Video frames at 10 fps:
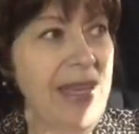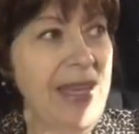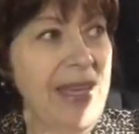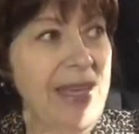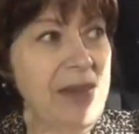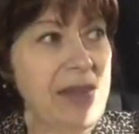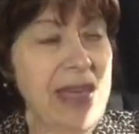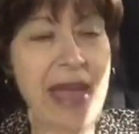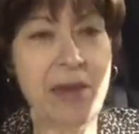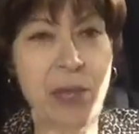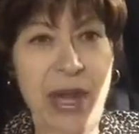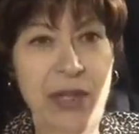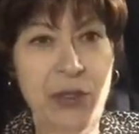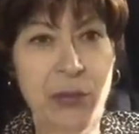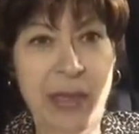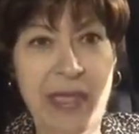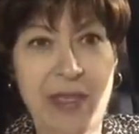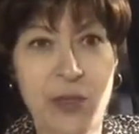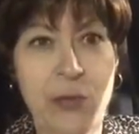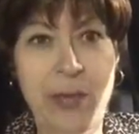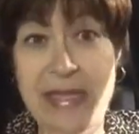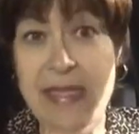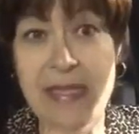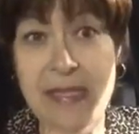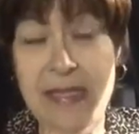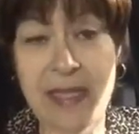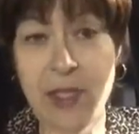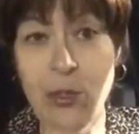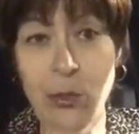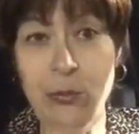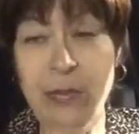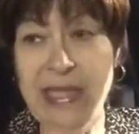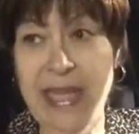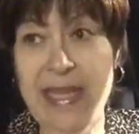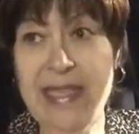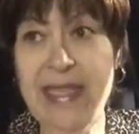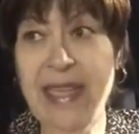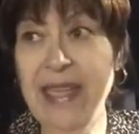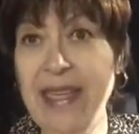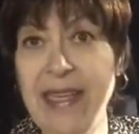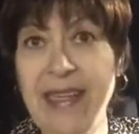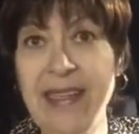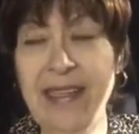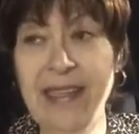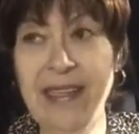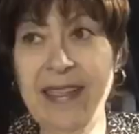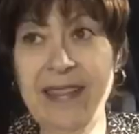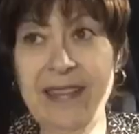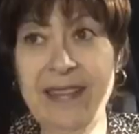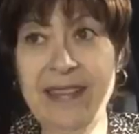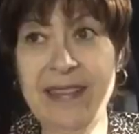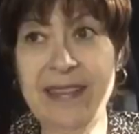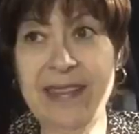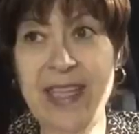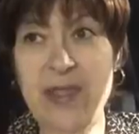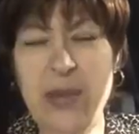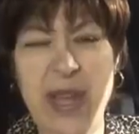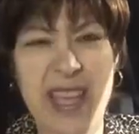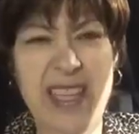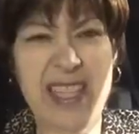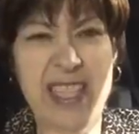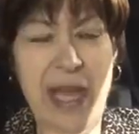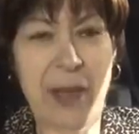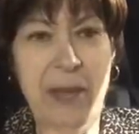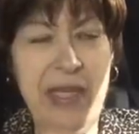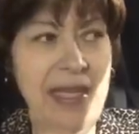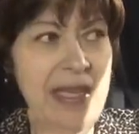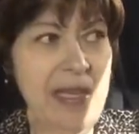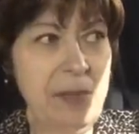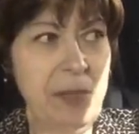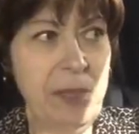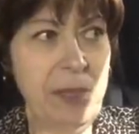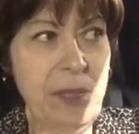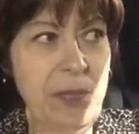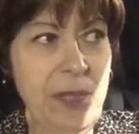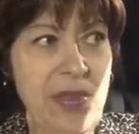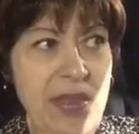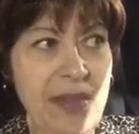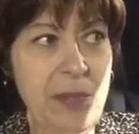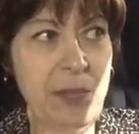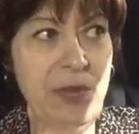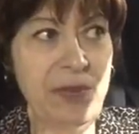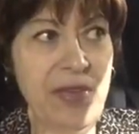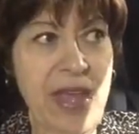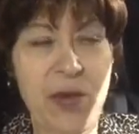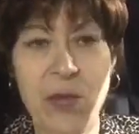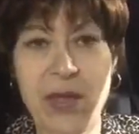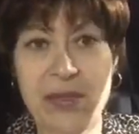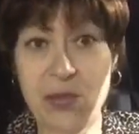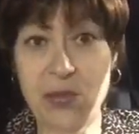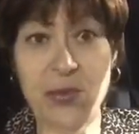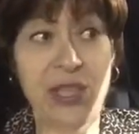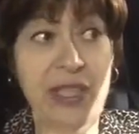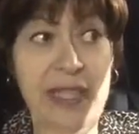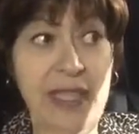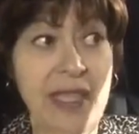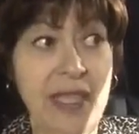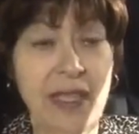and not brand new, but new business in an old place, and things were kind of shabby, and the buffet was really